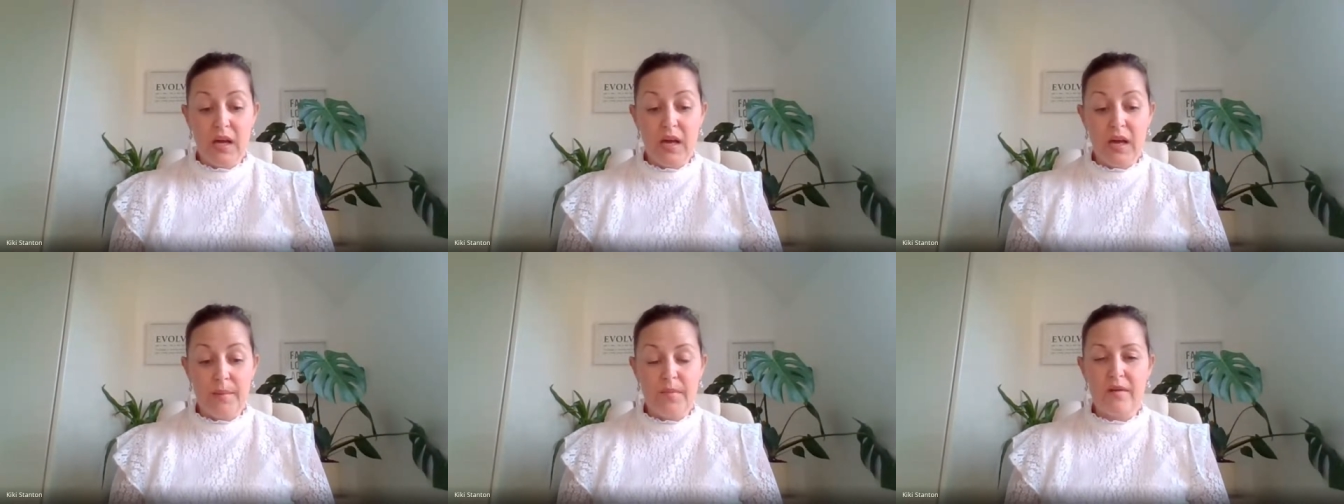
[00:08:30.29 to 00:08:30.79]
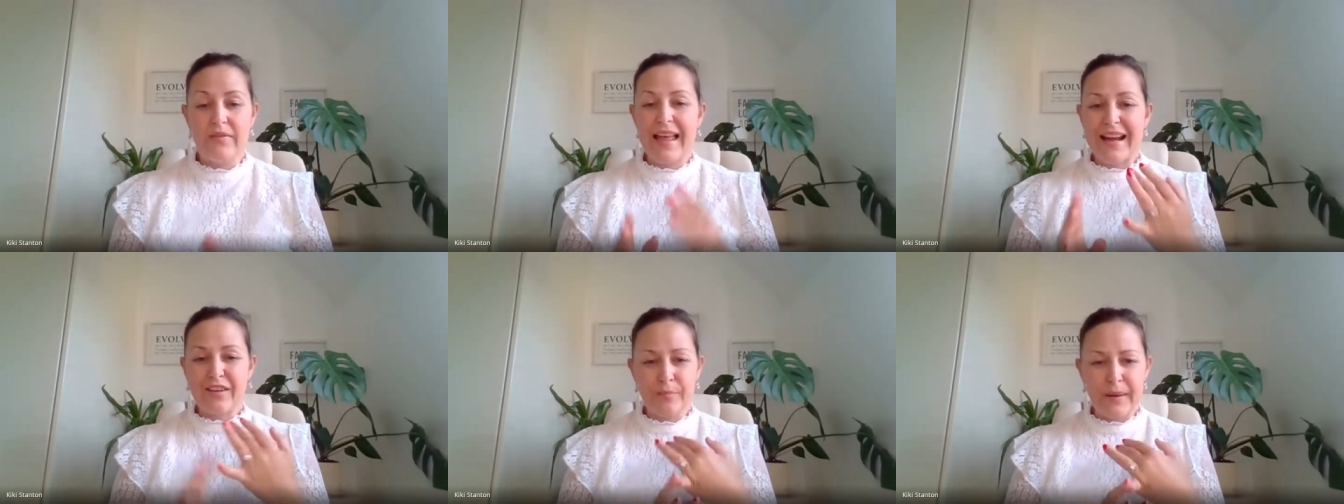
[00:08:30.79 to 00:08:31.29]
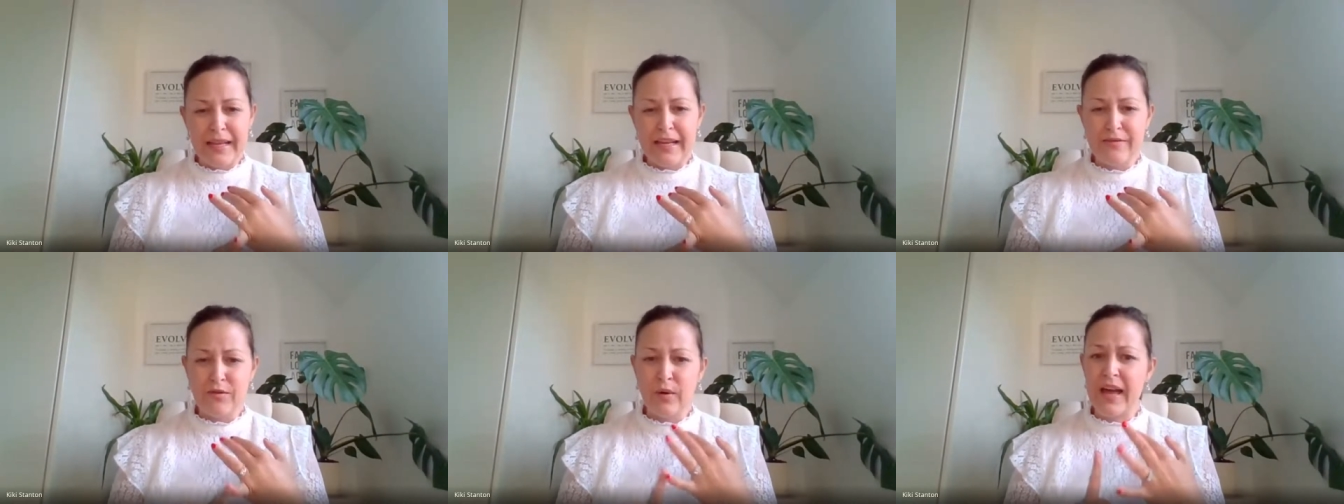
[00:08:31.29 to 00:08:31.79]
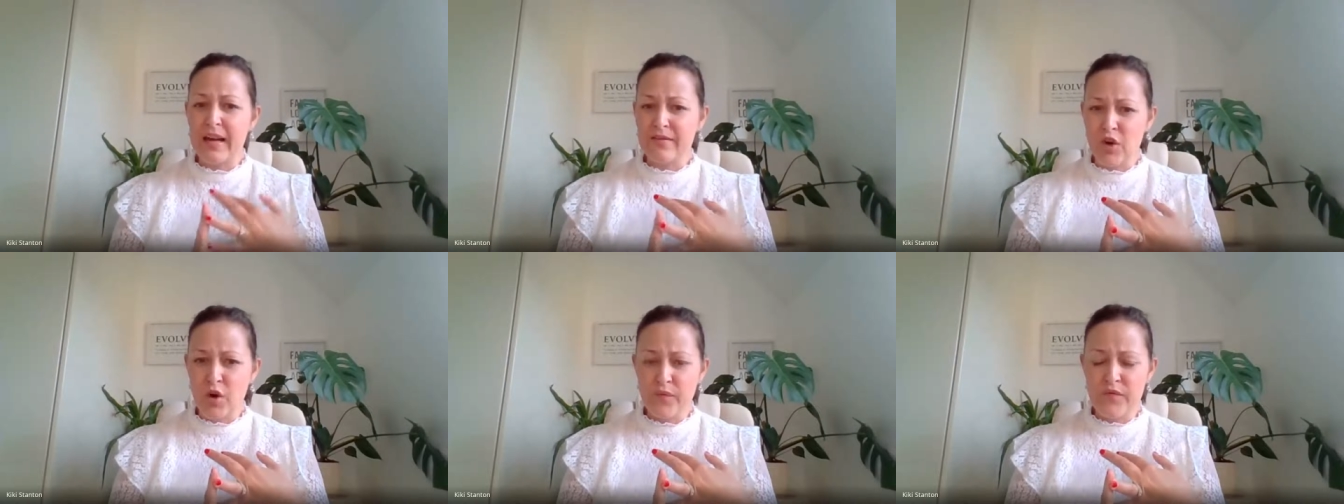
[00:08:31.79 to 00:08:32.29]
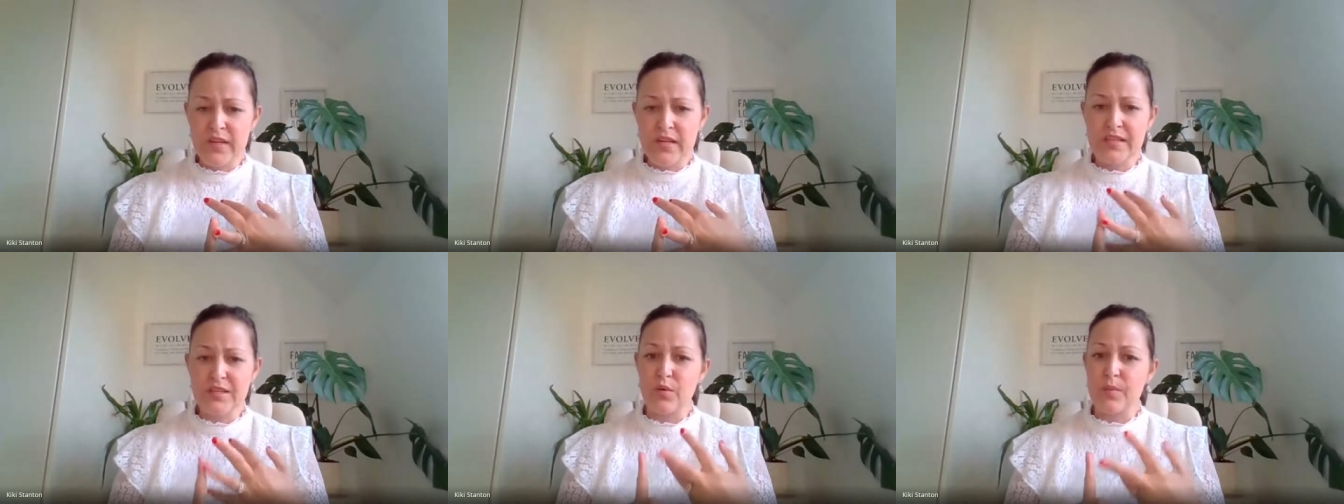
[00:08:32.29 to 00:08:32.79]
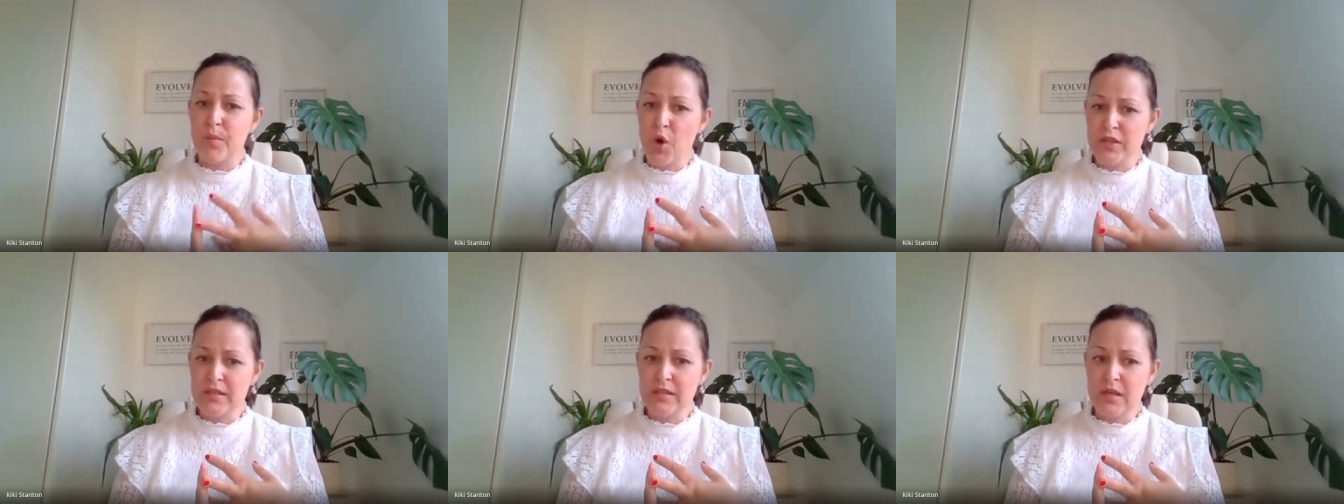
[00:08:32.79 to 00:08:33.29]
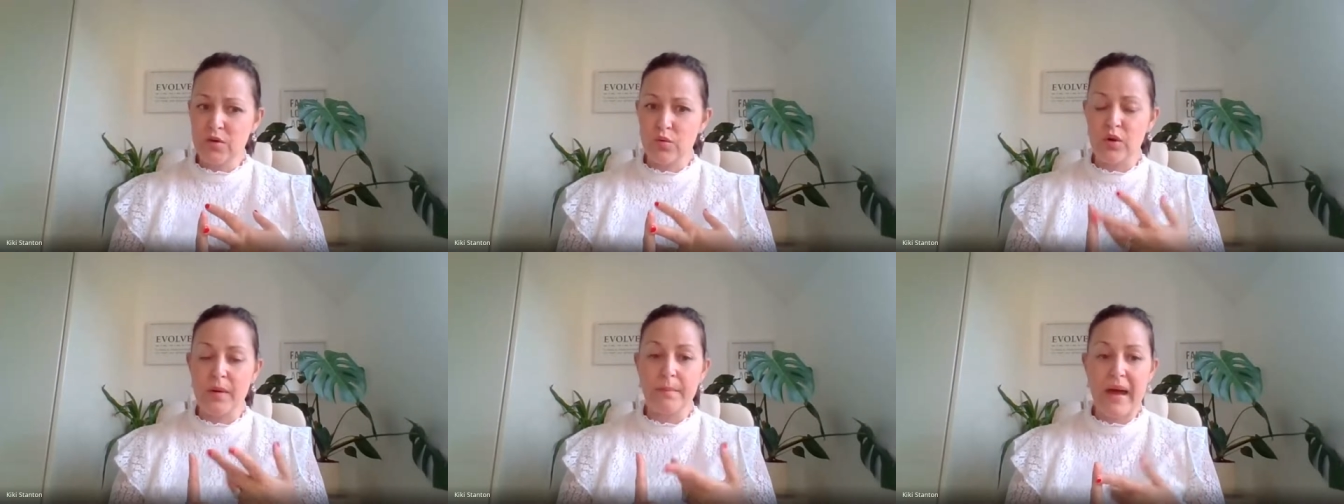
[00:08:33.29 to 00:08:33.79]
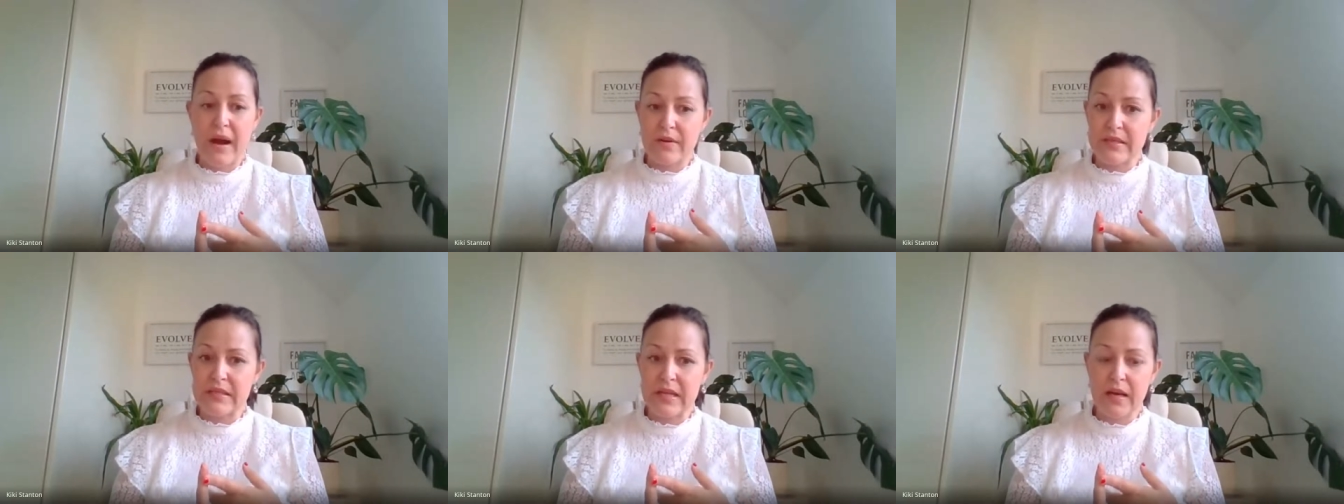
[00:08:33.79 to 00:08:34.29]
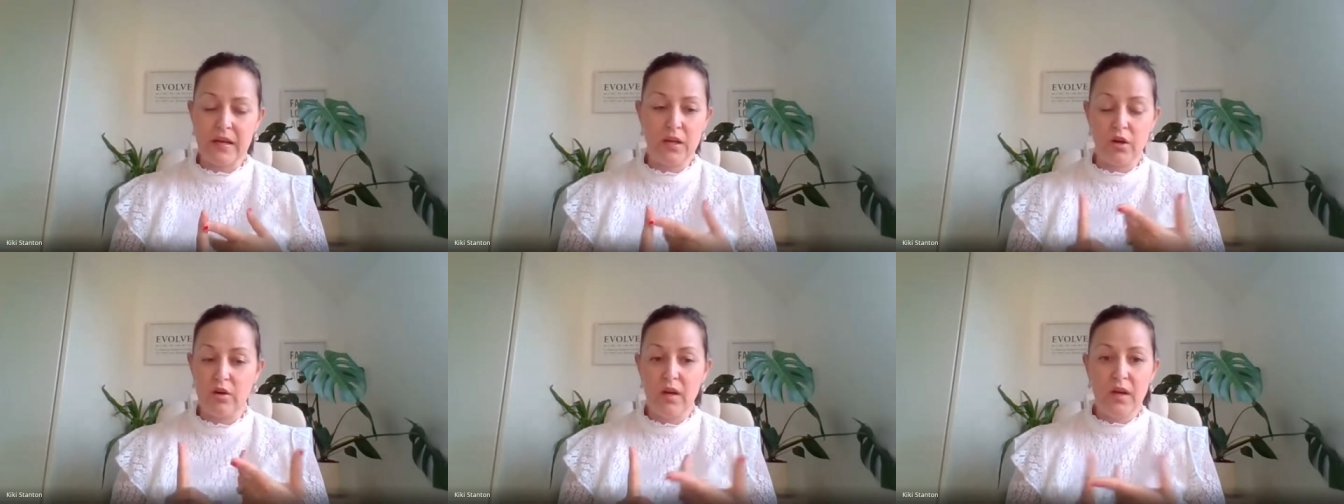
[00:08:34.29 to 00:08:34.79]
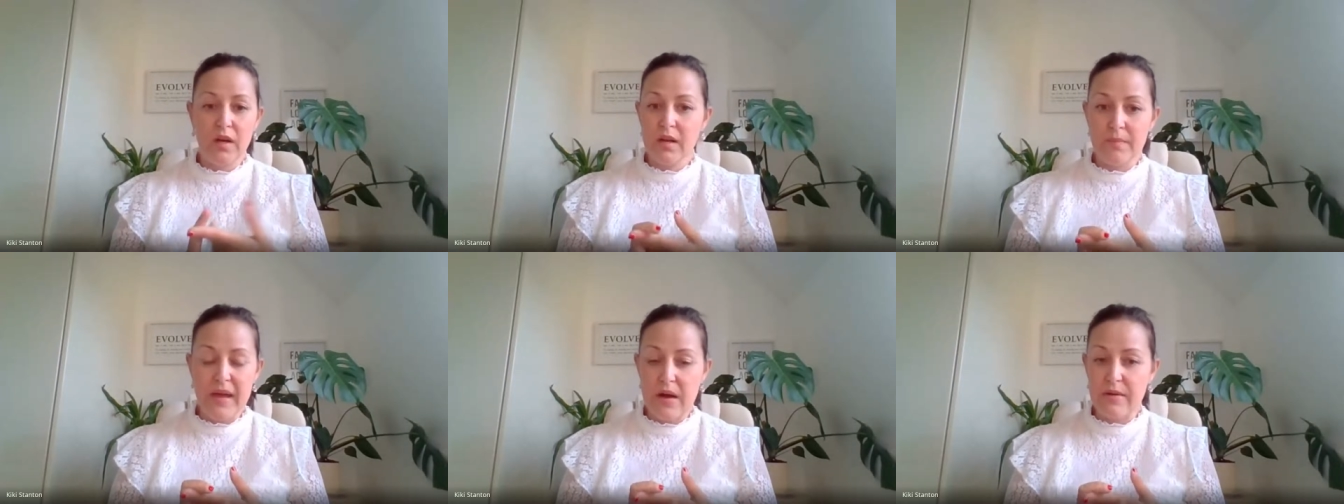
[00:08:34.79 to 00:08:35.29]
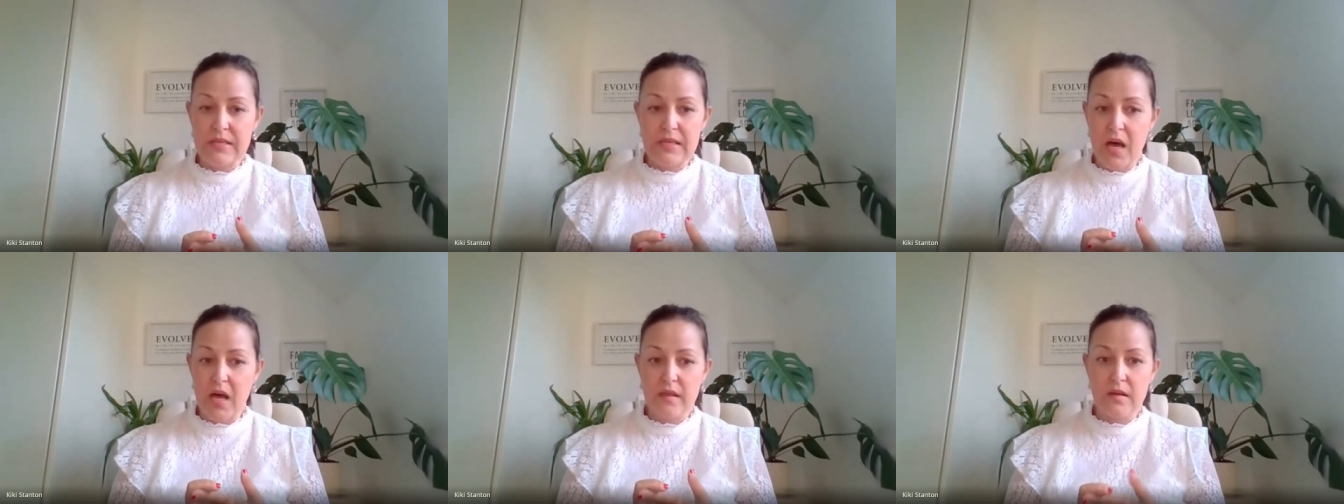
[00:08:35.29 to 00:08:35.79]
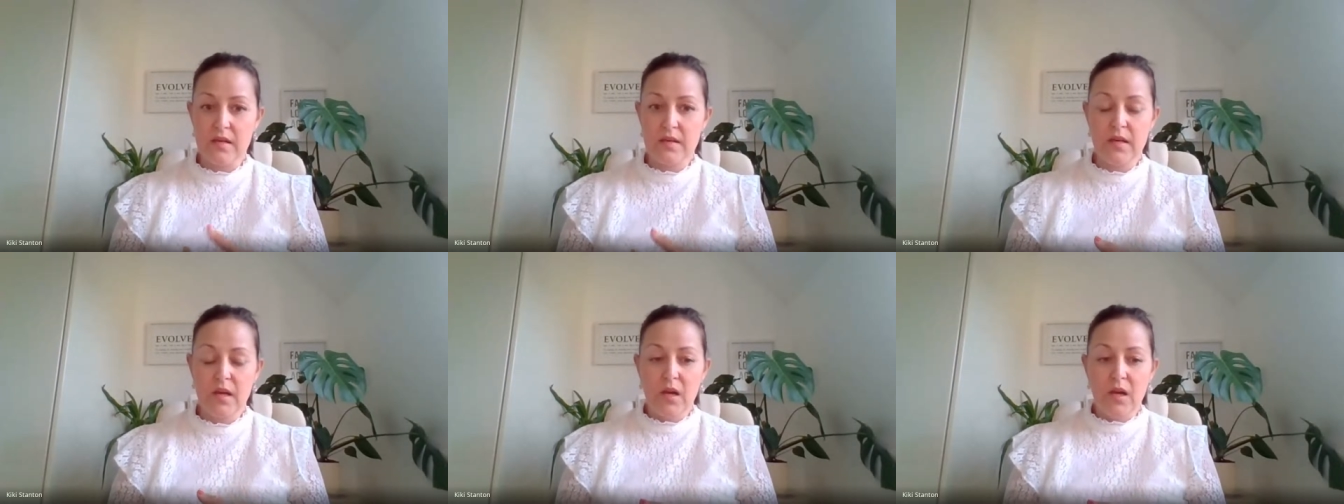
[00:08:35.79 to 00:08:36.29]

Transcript: Um, of lack of belief or lack of confidence or imposter or comparison, you know, comparing to others.